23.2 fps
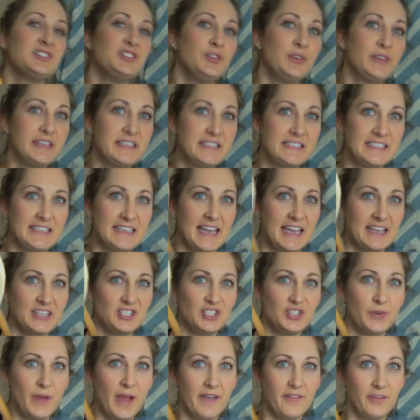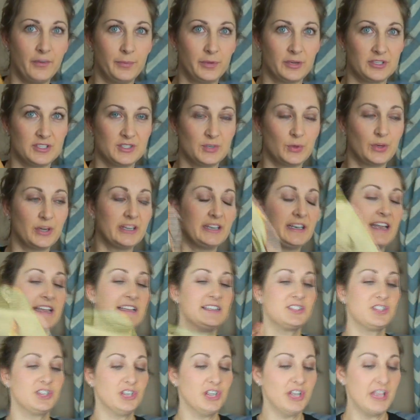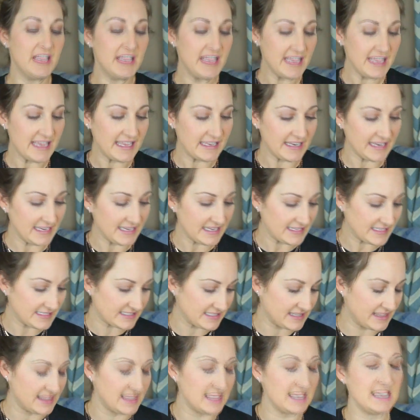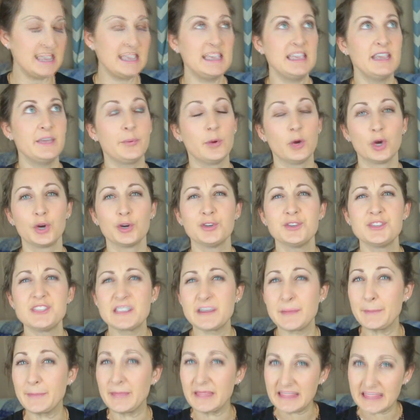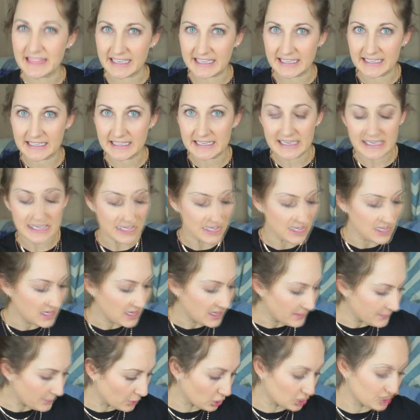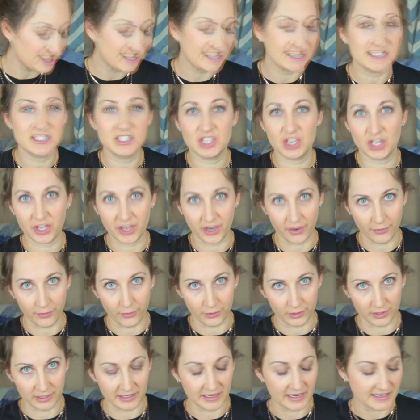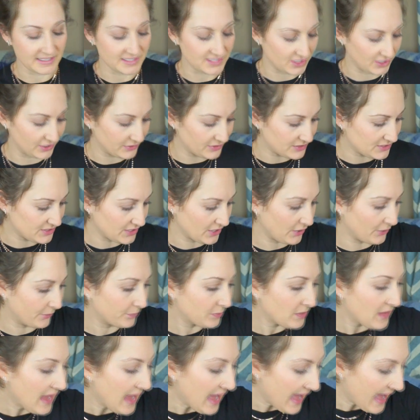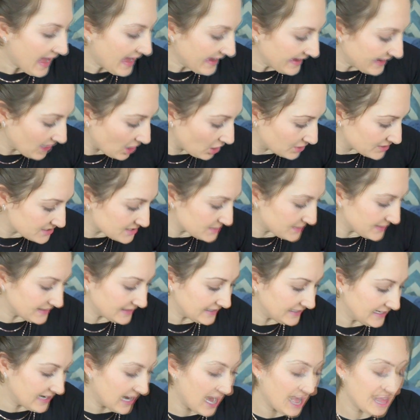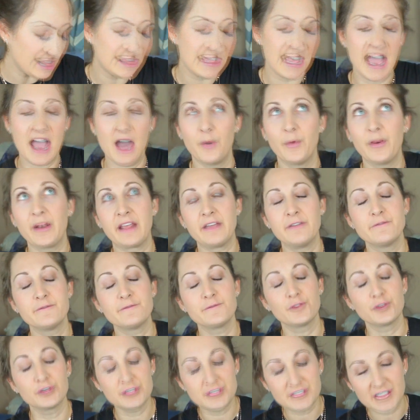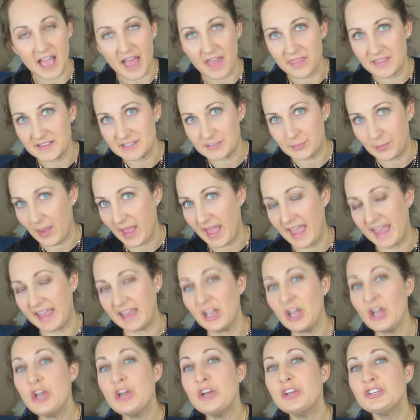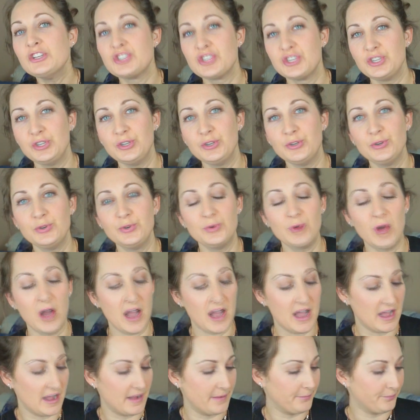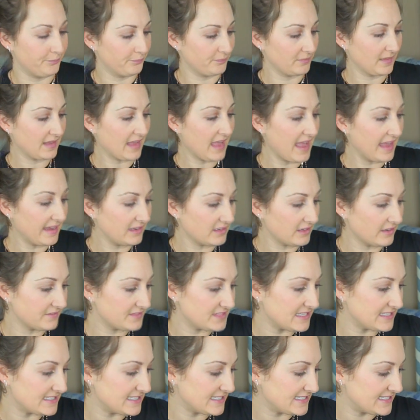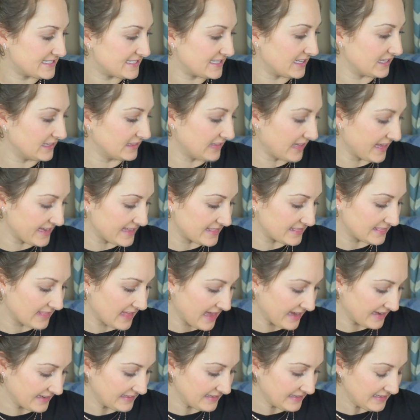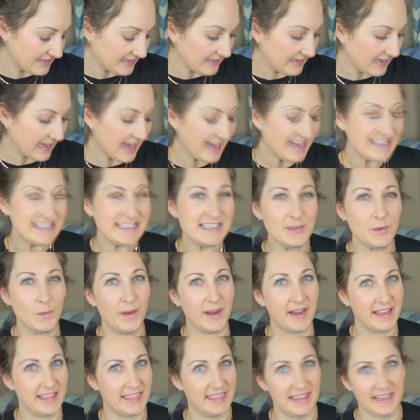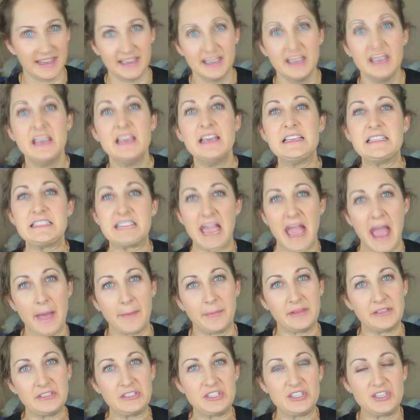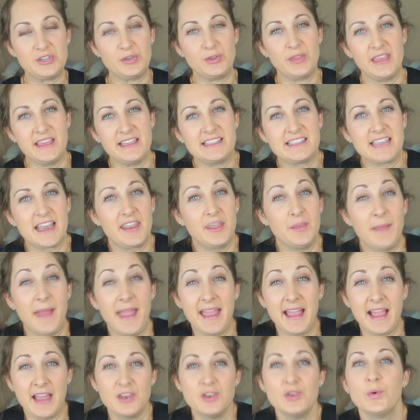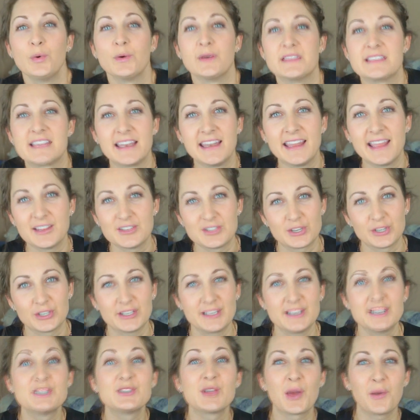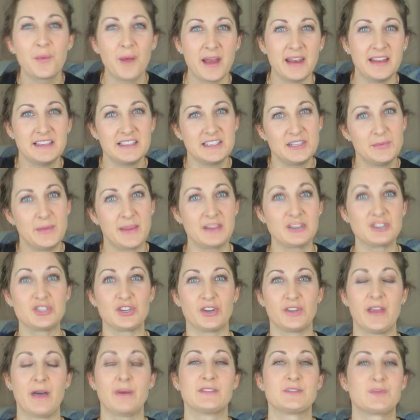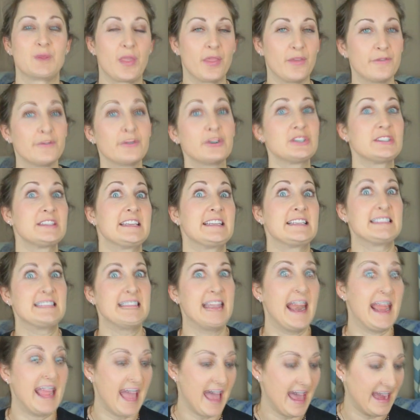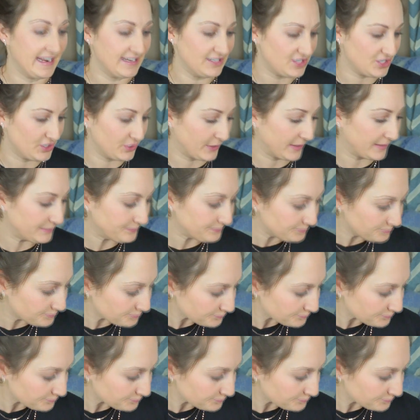As you can see, I do have a purse organizer. It is the Purse Bling purses to go organizer. So I ultimately got that when I first got this bag to um, kind of, since it's the light lining, I didn't want anything to happen to the inside of the bag. I knew it was going to get dirty. So I wanted to make sure that was one of the first things that I added to it.